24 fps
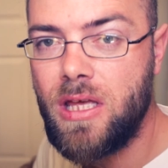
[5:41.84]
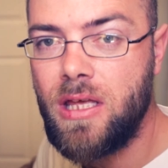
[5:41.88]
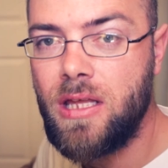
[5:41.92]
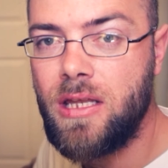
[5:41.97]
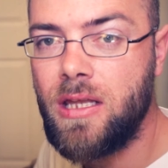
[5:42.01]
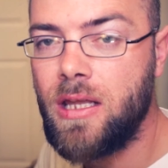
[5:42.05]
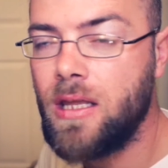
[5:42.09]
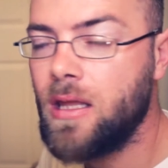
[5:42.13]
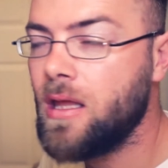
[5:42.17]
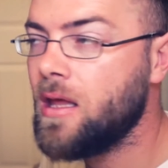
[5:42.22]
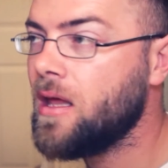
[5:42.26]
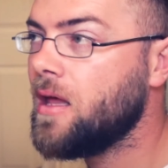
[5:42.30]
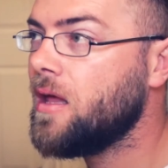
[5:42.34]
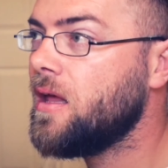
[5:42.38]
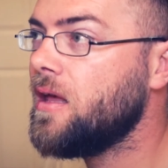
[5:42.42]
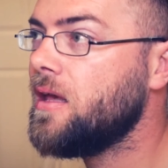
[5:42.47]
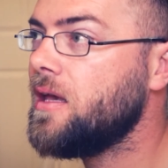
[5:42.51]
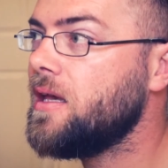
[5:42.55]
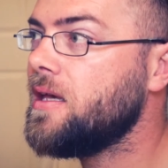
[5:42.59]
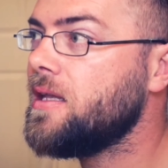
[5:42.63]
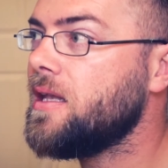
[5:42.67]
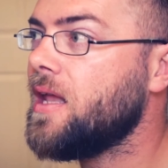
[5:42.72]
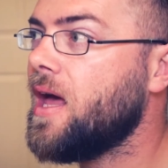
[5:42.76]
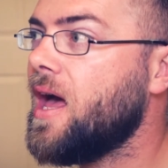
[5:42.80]
in
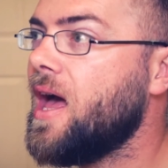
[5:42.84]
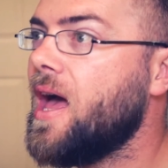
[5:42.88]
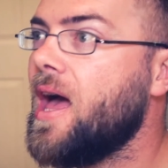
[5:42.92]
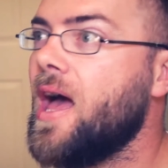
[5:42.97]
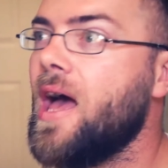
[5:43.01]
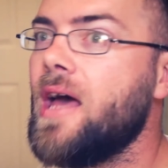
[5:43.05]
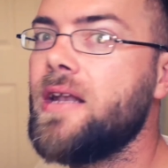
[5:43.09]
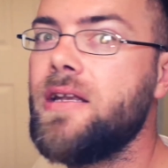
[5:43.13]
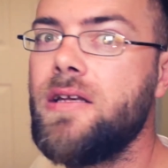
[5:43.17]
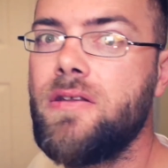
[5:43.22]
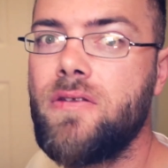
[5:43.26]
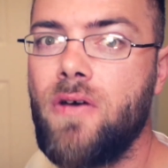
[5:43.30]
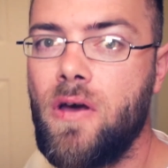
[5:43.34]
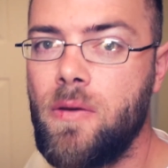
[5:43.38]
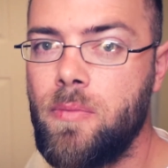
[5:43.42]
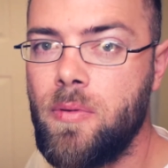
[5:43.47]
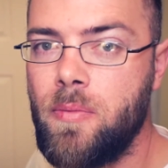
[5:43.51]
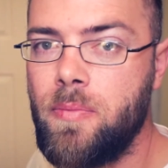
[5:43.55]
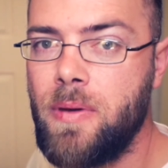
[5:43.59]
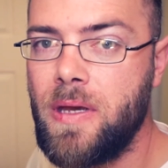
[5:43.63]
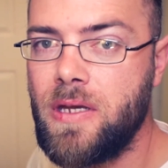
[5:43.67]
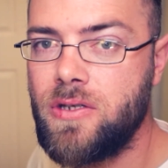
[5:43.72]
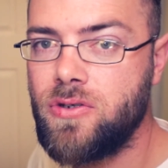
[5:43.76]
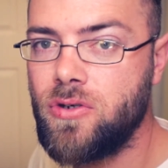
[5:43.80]
any type
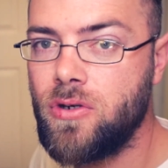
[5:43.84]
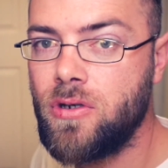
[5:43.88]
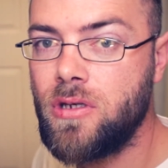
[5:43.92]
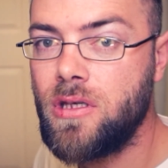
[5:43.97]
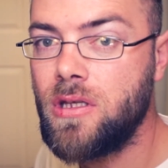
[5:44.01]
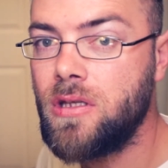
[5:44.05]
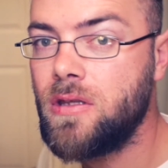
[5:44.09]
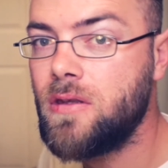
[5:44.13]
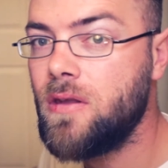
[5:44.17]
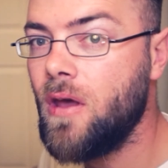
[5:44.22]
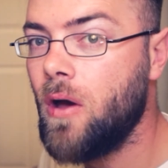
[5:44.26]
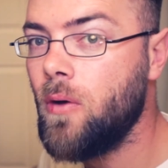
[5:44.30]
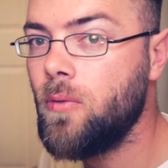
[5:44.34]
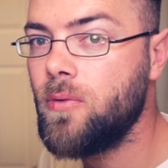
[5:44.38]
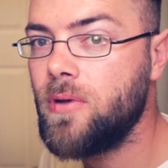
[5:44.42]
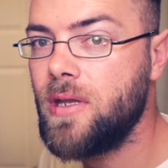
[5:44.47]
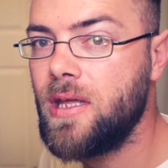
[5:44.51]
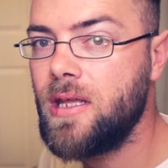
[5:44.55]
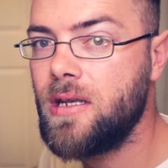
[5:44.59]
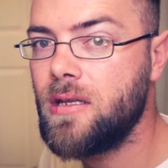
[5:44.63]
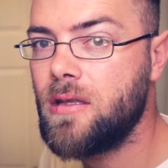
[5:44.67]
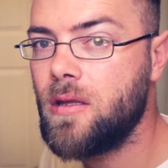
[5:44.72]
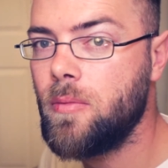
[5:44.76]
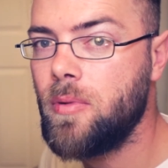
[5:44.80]
of picture. You don't
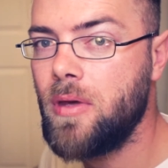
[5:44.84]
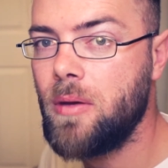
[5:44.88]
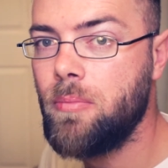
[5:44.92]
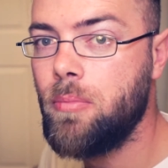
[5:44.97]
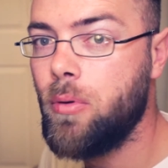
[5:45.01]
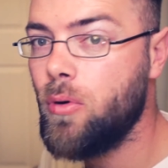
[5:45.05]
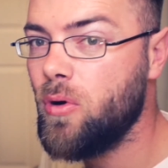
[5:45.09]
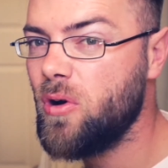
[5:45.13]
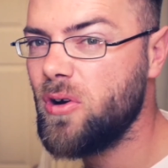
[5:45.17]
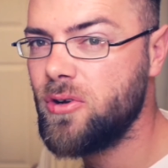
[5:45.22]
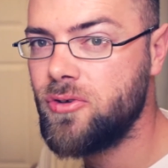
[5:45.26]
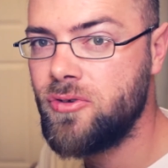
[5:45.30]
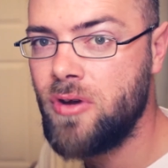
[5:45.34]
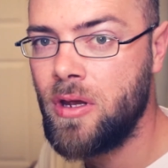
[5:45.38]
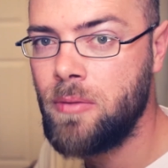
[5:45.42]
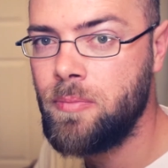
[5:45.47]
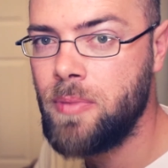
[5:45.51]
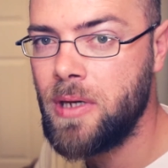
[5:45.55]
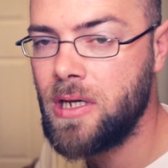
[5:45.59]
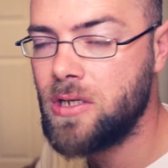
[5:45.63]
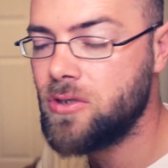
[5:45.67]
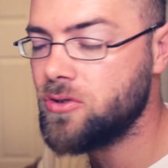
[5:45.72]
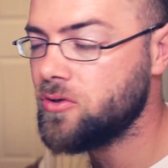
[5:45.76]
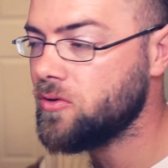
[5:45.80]
need it to be a portrait
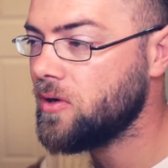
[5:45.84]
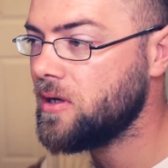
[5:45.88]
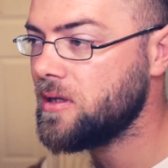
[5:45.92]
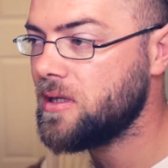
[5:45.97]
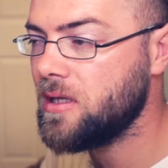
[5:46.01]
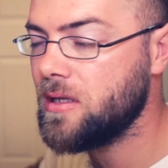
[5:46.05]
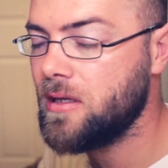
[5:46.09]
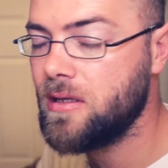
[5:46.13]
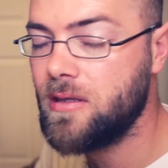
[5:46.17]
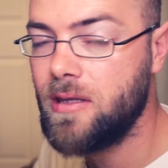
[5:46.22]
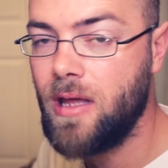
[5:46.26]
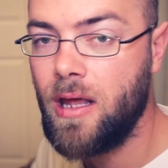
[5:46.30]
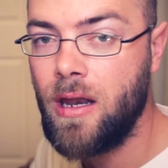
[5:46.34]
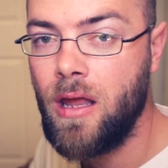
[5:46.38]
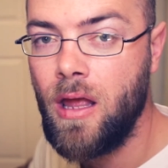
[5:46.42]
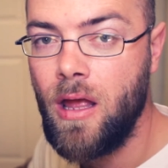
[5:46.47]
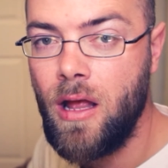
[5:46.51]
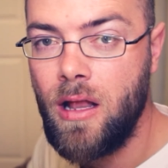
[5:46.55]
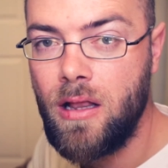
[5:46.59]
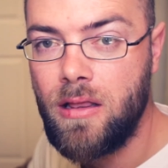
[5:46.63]
picture or anything like that.